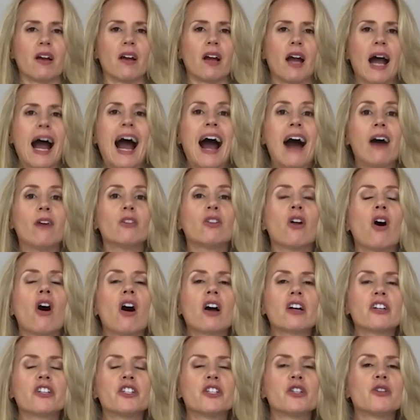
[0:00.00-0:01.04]
How
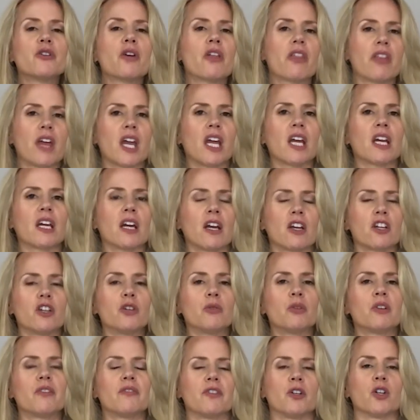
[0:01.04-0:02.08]
long do you think you
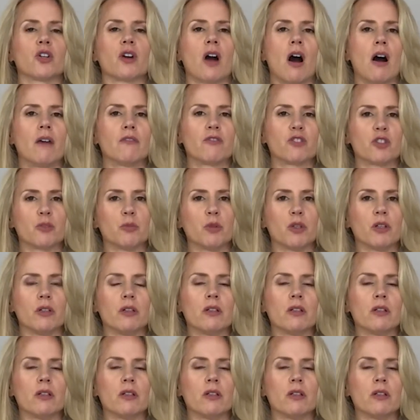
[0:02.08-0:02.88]
would feel comfortable